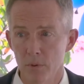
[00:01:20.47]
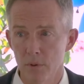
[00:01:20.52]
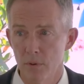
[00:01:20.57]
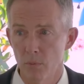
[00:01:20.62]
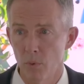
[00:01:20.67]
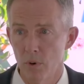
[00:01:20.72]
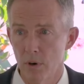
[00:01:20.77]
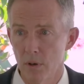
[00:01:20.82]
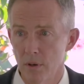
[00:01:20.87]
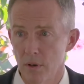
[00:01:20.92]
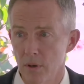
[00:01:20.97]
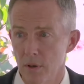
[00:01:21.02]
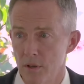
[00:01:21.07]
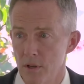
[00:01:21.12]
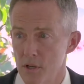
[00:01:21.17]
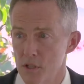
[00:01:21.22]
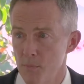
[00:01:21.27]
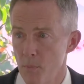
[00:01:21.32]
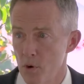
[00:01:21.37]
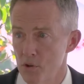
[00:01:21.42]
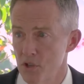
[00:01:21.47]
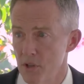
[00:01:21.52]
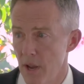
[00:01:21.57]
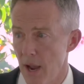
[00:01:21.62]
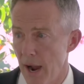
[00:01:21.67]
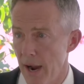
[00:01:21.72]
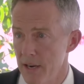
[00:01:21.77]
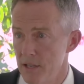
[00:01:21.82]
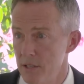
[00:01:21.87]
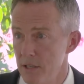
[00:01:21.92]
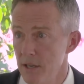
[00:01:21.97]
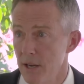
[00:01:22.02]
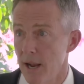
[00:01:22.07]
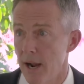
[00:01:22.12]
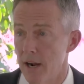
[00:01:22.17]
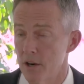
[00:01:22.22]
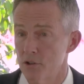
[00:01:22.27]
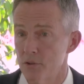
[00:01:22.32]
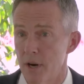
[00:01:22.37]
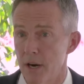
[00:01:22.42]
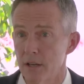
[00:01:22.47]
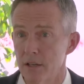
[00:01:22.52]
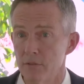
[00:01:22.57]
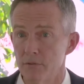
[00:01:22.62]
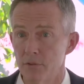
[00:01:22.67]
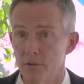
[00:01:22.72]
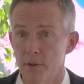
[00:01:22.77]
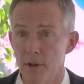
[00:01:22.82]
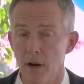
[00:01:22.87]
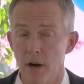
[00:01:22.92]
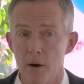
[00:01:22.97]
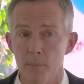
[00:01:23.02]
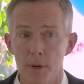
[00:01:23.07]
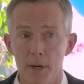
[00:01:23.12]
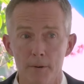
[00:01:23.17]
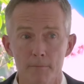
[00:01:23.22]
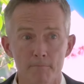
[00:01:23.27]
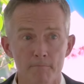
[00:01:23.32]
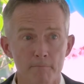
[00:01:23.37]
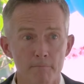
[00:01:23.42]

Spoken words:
Where it does most of the IT contracting for the Army.